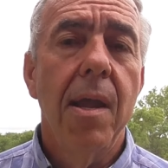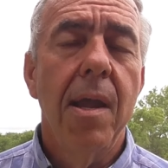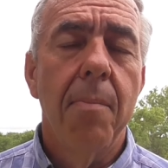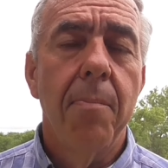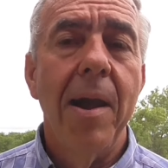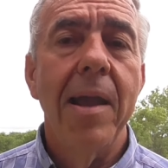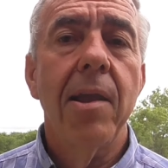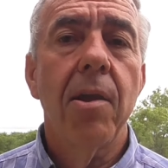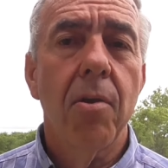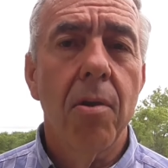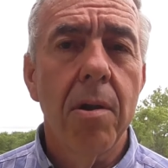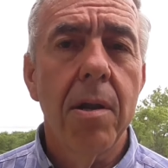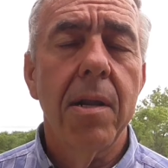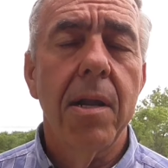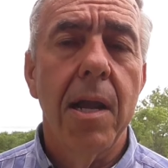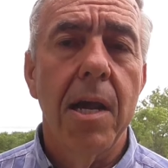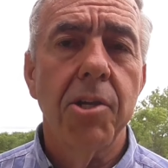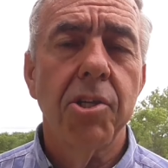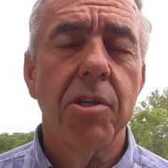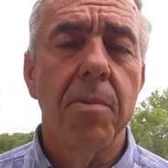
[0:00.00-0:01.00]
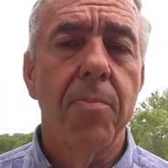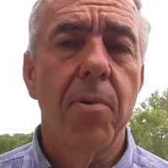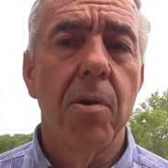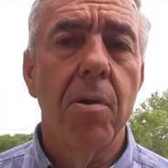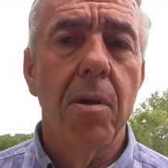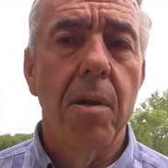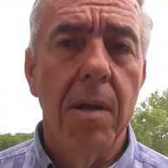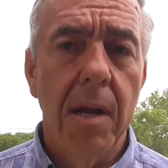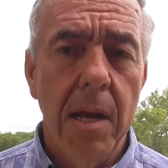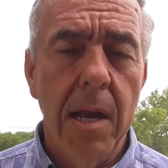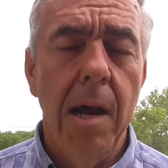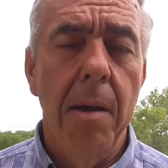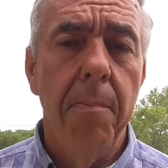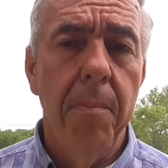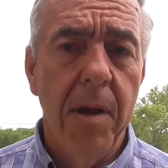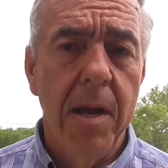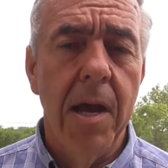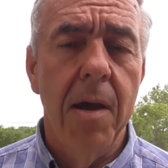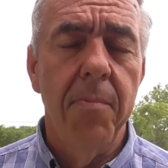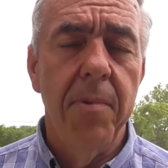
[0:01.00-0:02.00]
My current customer uh, co
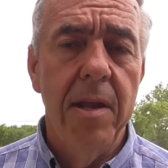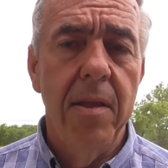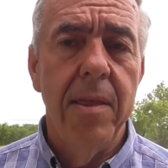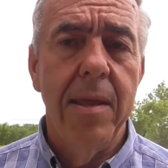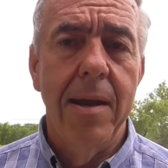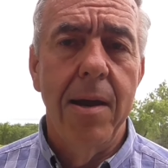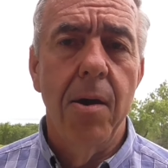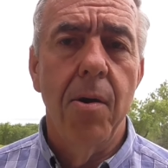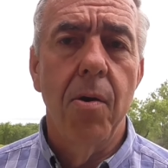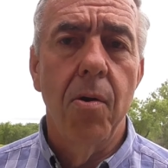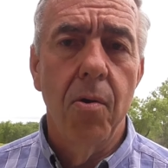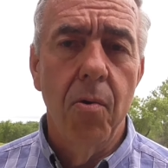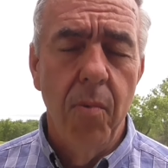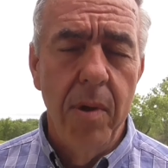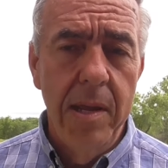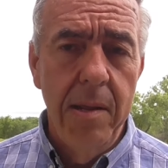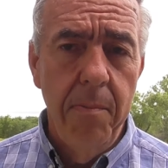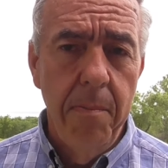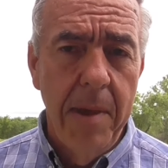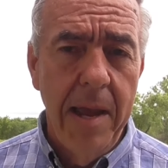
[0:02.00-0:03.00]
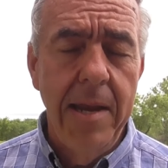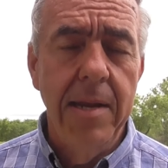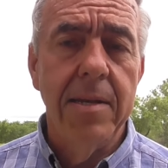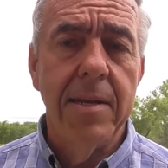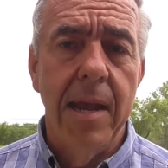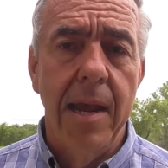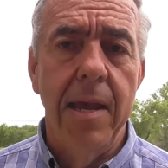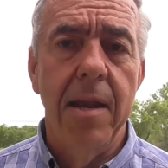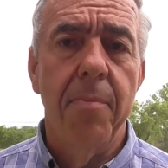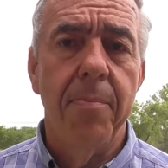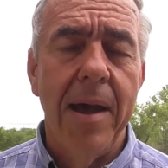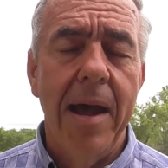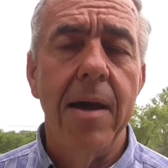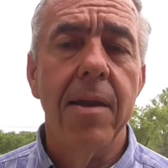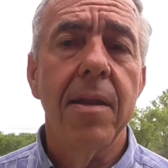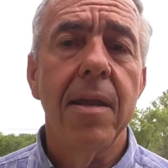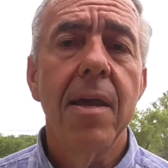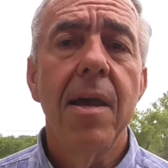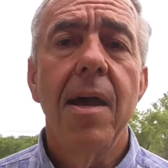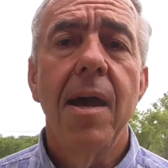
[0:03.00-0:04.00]
company that I own, we maintain
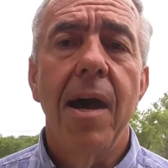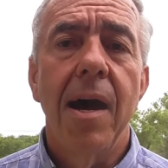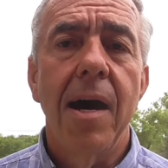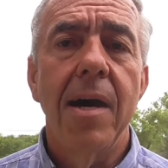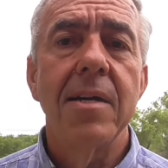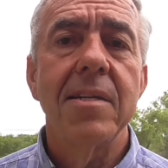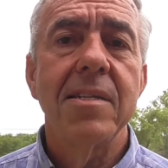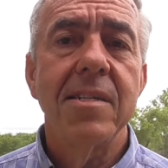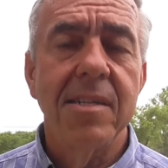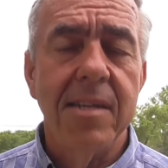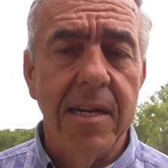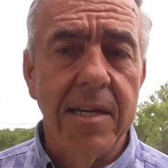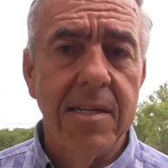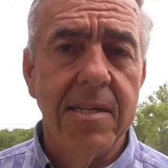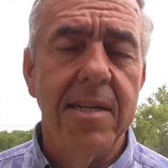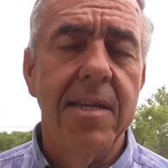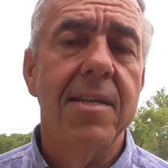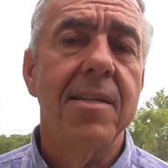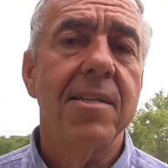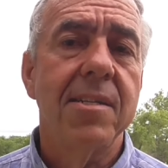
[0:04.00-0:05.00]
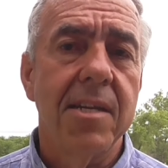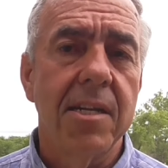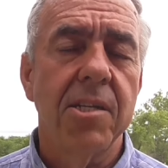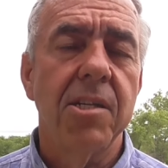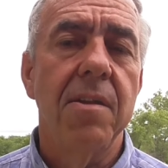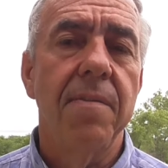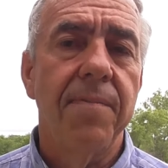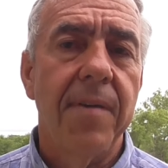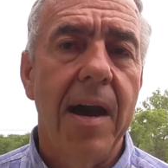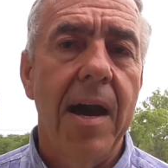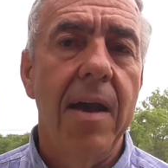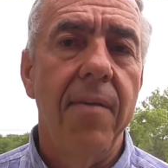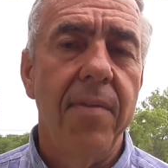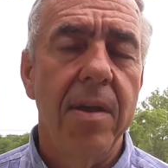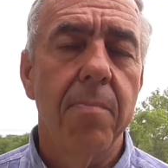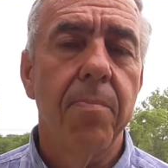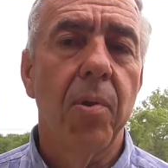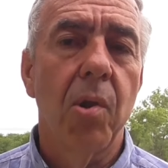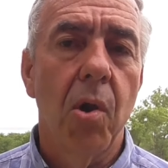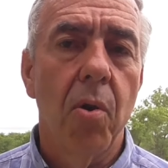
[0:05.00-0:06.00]
about uh, 60 to 65
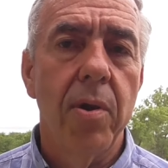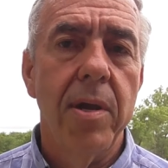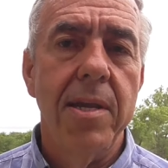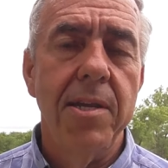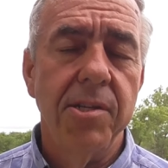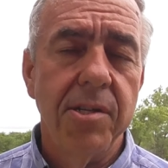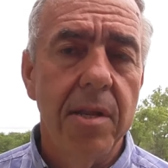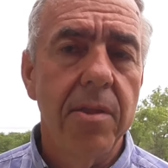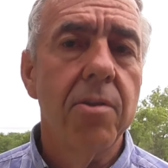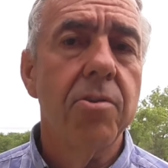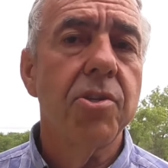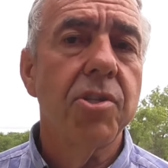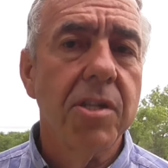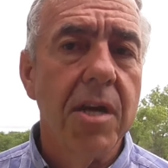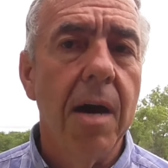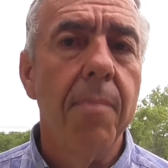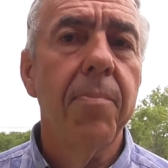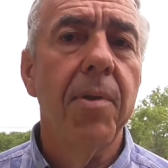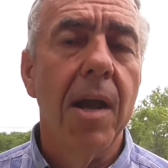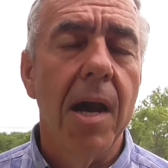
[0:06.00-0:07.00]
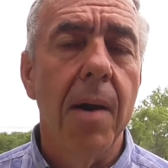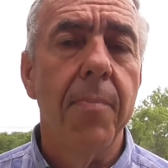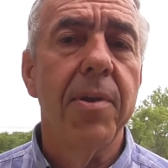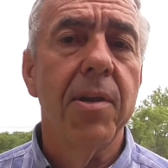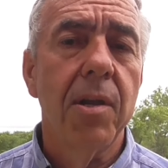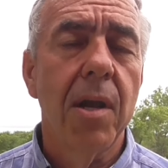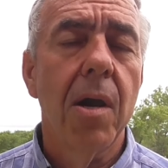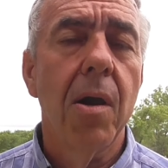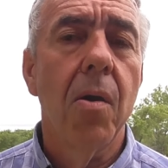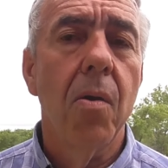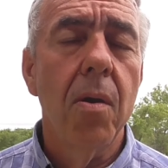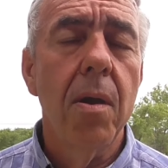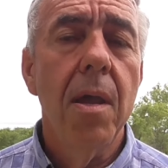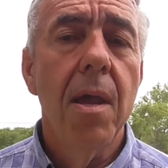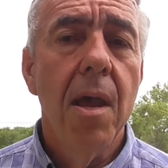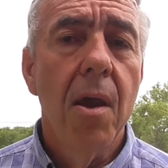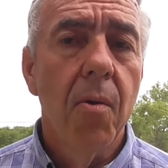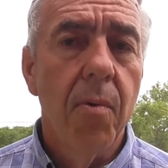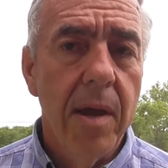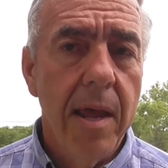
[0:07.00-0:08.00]
employees, and there's some come and go.
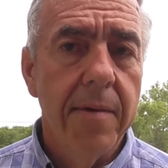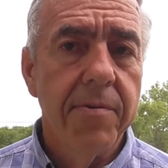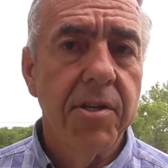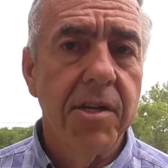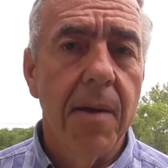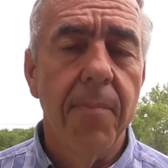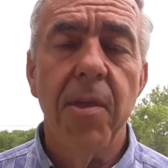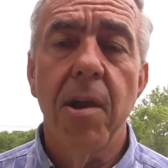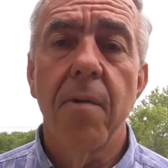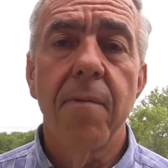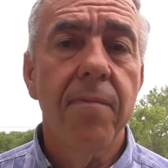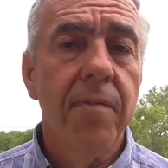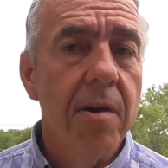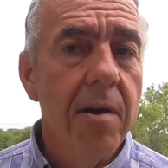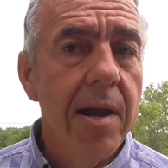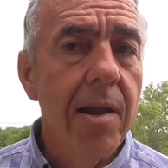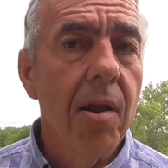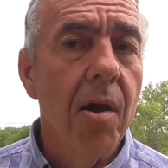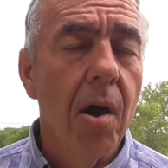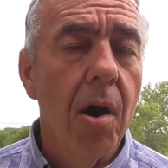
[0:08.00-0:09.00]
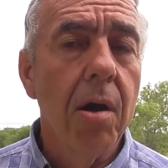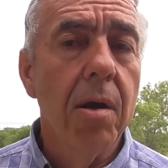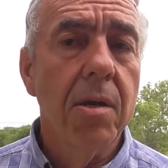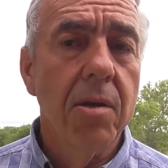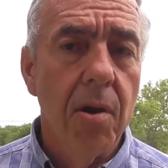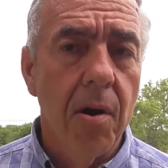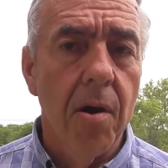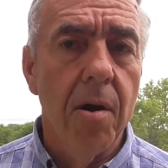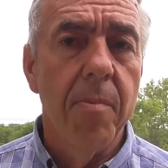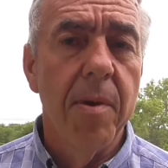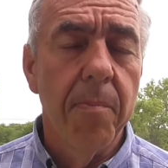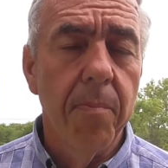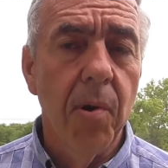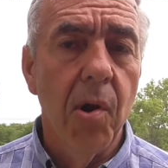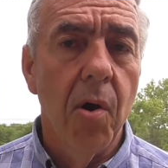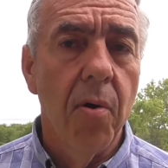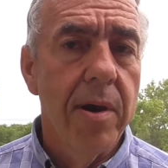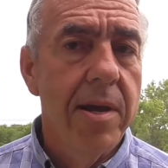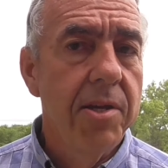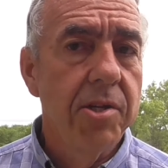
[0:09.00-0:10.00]
We have some that are very long-term
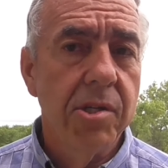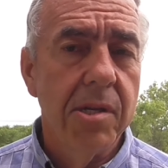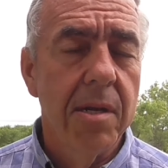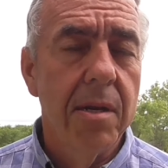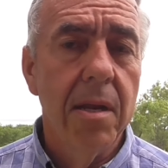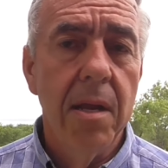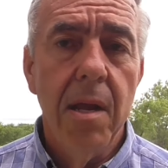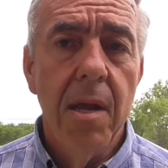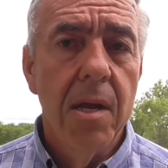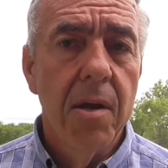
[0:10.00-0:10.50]
employees, and